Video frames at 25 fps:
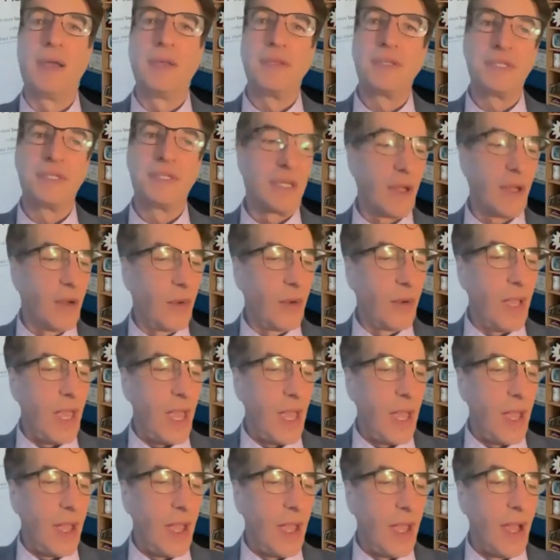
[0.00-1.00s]
So
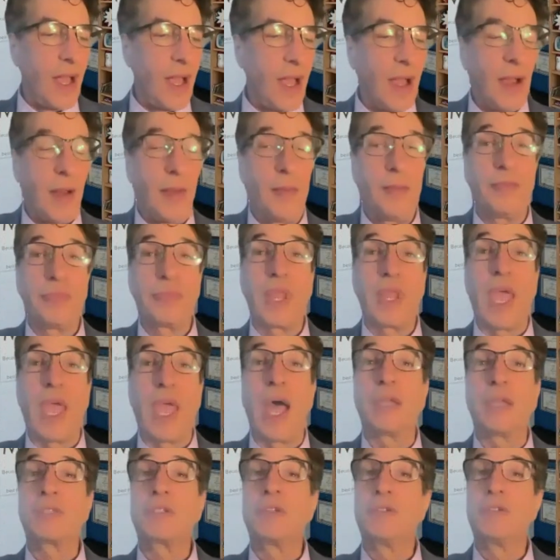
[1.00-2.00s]

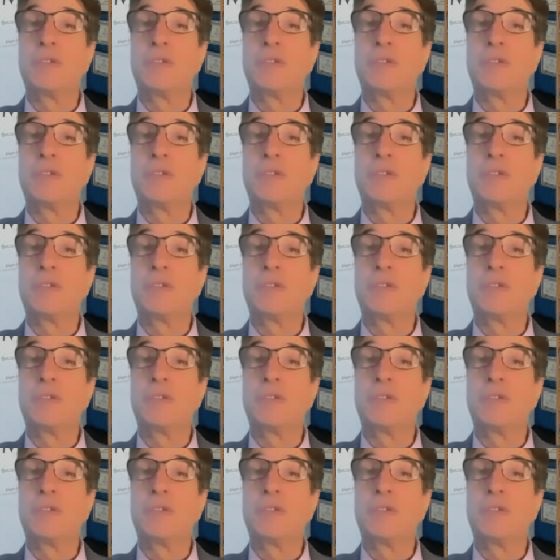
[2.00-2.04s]
ask